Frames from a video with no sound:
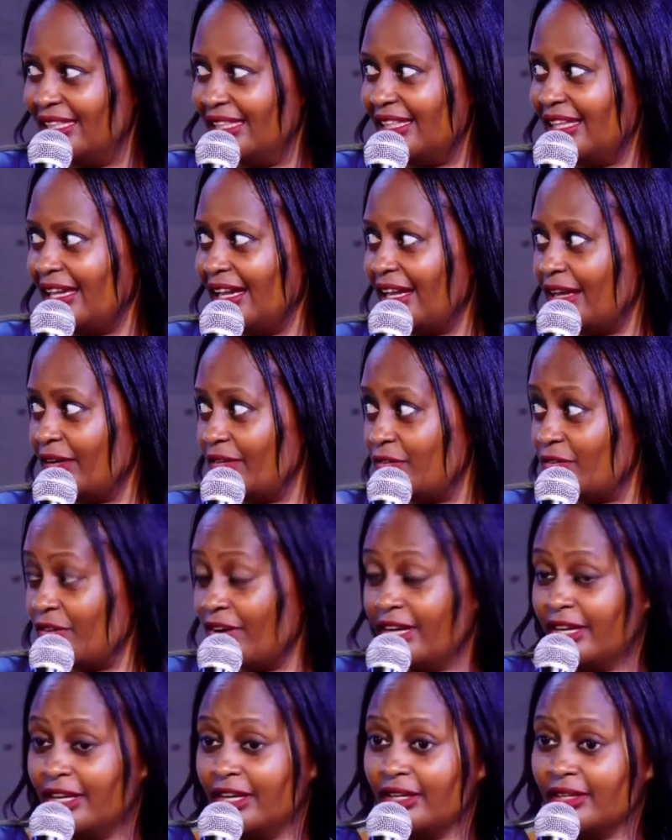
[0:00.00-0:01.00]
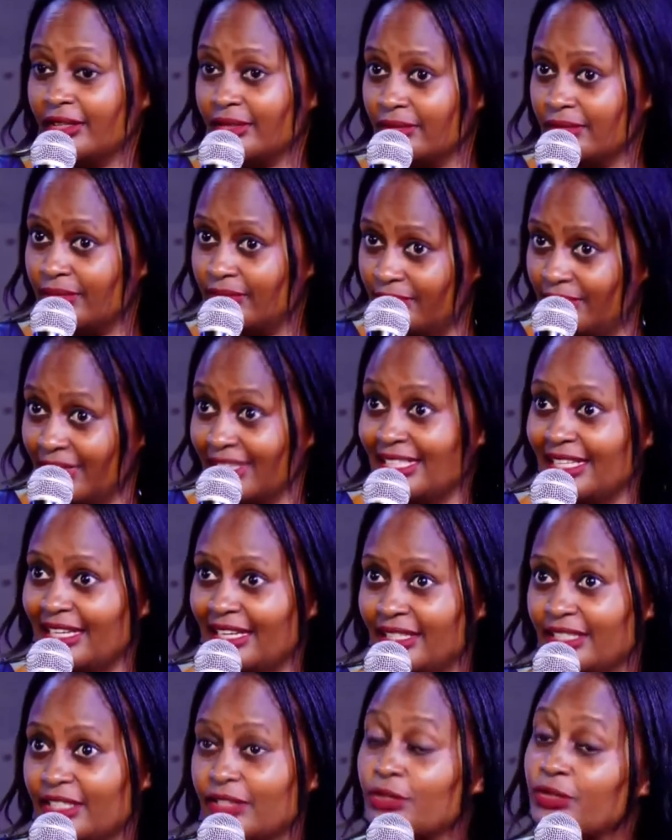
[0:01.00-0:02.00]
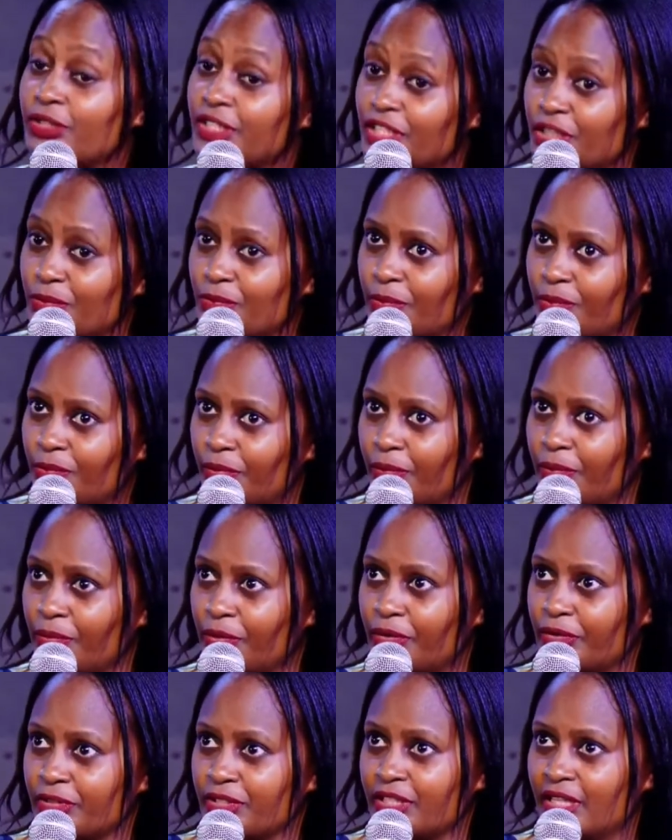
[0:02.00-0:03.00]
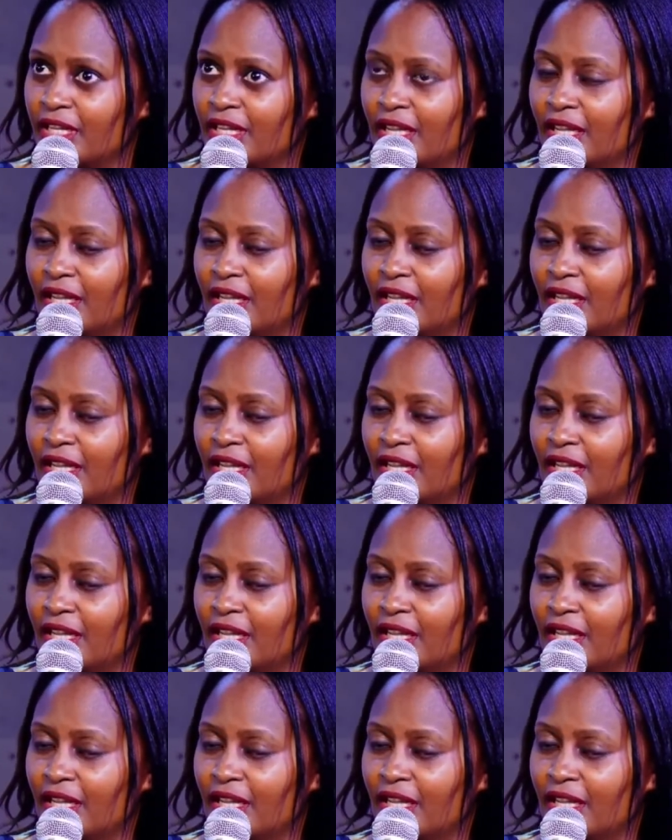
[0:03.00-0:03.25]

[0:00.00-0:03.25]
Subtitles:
like a training facility to teach people, because